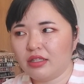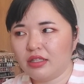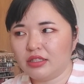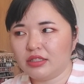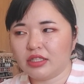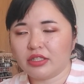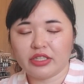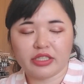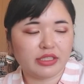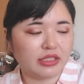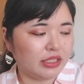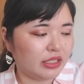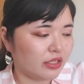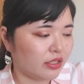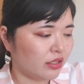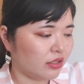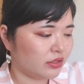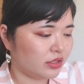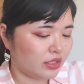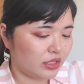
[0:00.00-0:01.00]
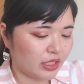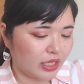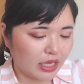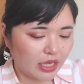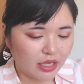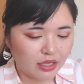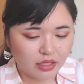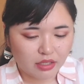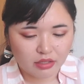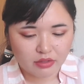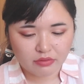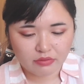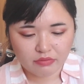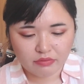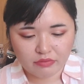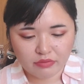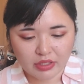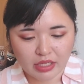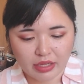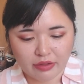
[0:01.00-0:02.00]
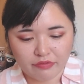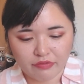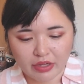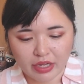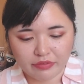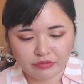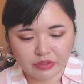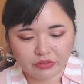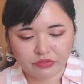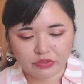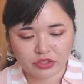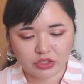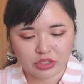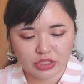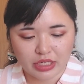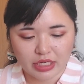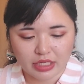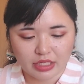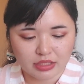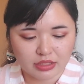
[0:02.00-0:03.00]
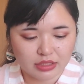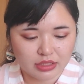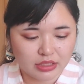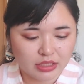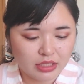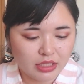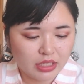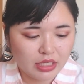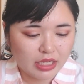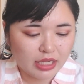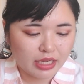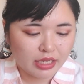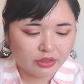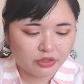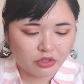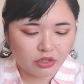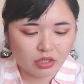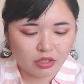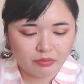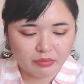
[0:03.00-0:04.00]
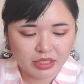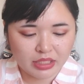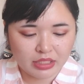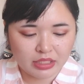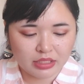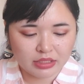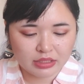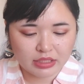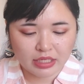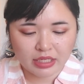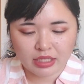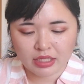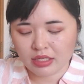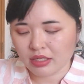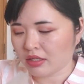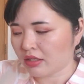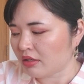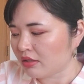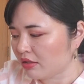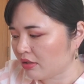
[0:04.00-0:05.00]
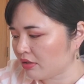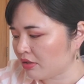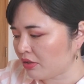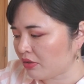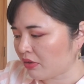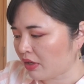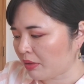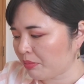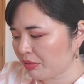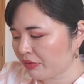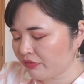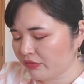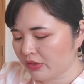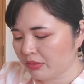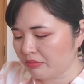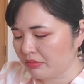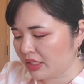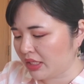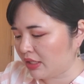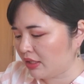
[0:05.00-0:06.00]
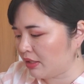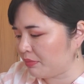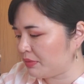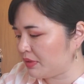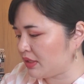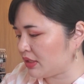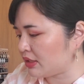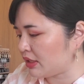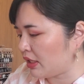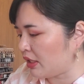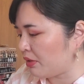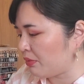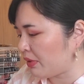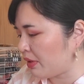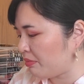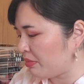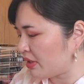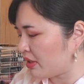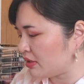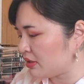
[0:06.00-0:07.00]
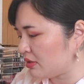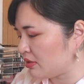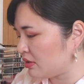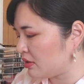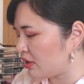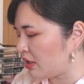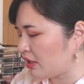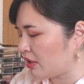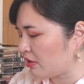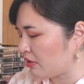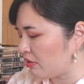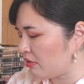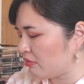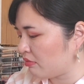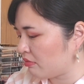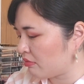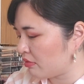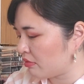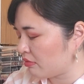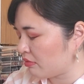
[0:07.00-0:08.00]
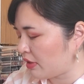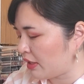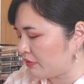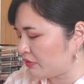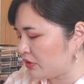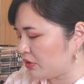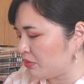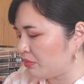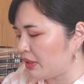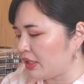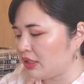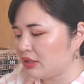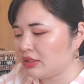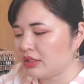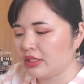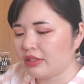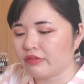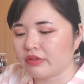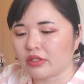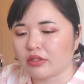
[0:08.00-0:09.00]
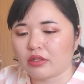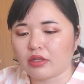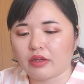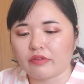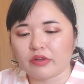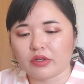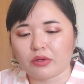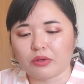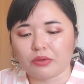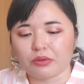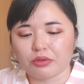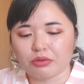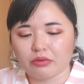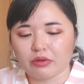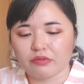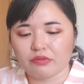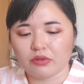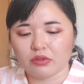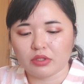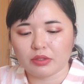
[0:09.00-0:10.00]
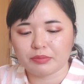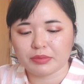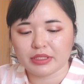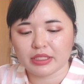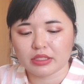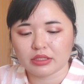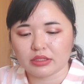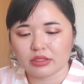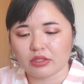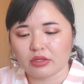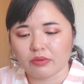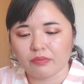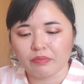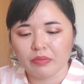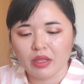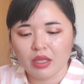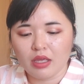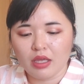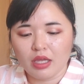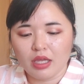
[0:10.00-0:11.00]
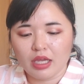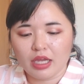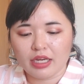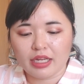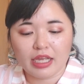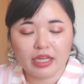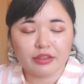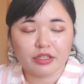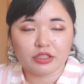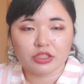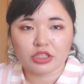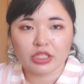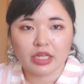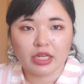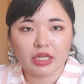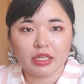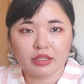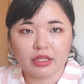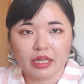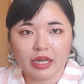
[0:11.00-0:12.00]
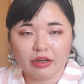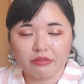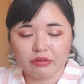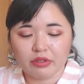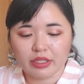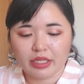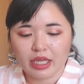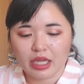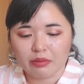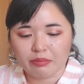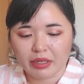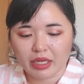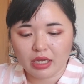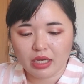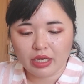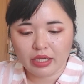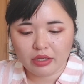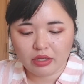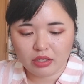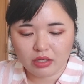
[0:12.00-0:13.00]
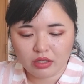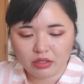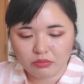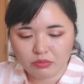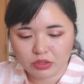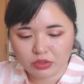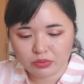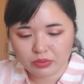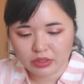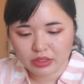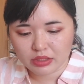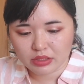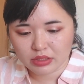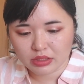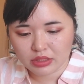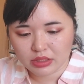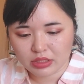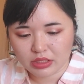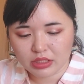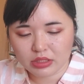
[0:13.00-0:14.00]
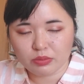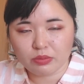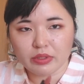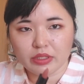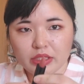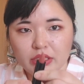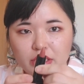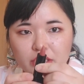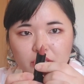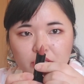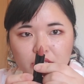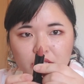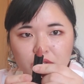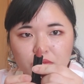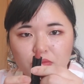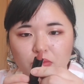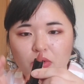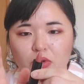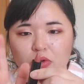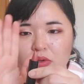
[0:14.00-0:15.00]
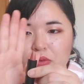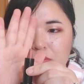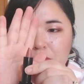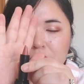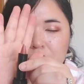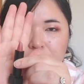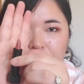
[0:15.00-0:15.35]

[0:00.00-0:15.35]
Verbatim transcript: it's a good deal to get, yeah, 5 different shades, and they're all minis. And you know, I prefer mini lipsticks anyway, because I have too many to even ever go through a full lipstick. So, and I had the shade that I really had my eye on, which was this one here, Disrobed.